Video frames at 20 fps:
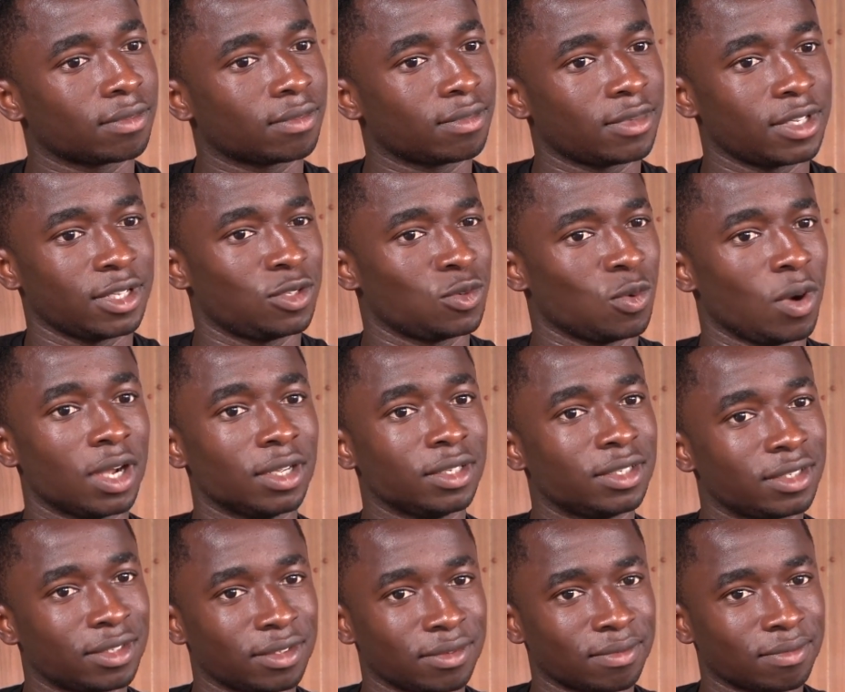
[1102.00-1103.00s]
Think
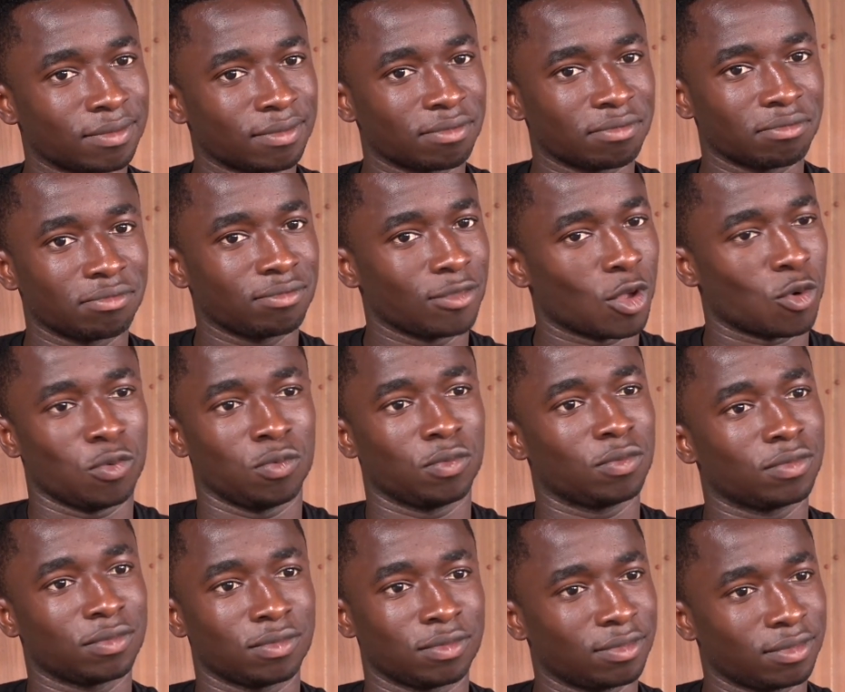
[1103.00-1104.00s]
twice. No.
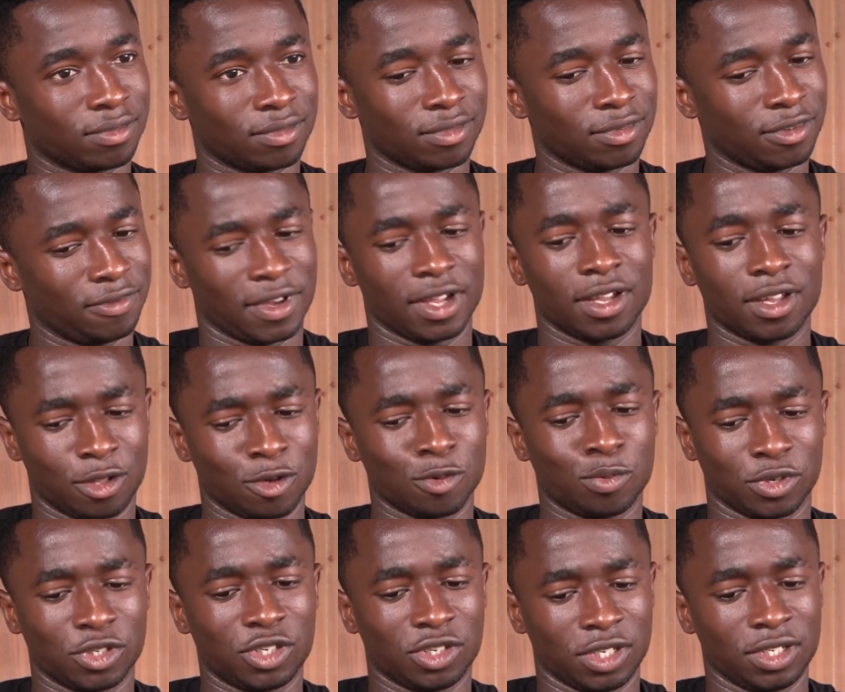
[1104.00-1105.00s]
If I get the
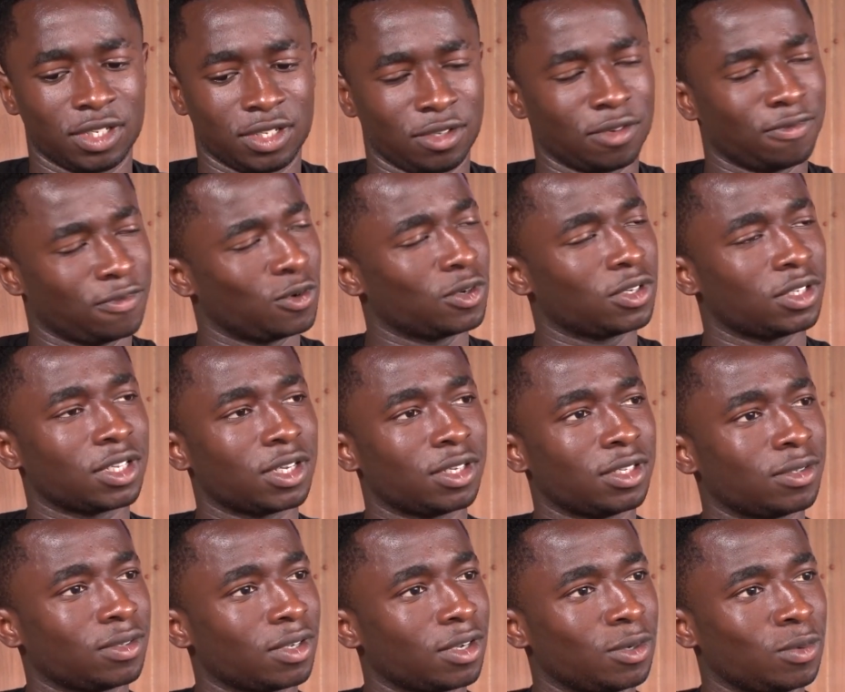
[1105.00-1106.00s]
opportunity, of course
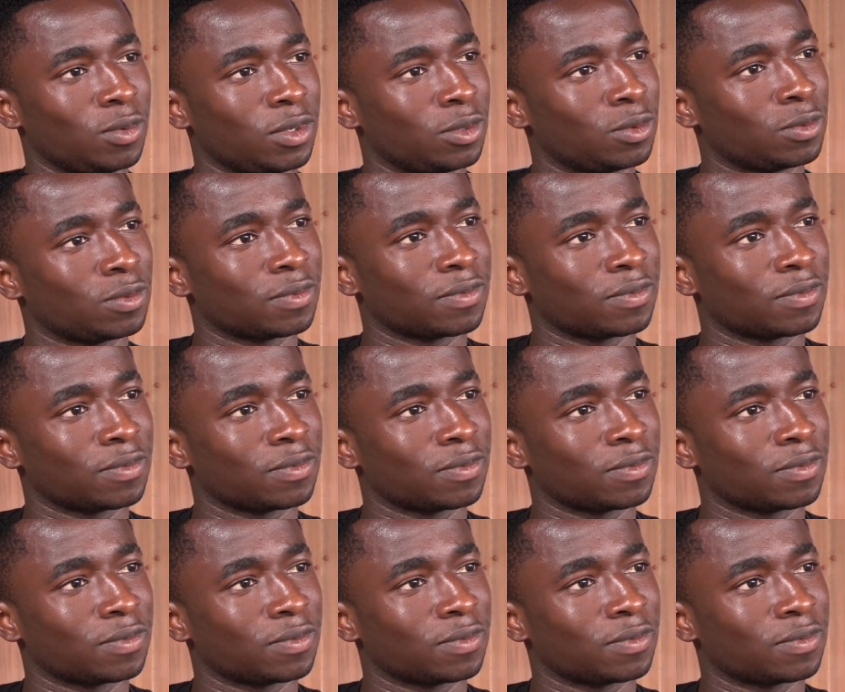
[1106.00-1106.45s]
I will.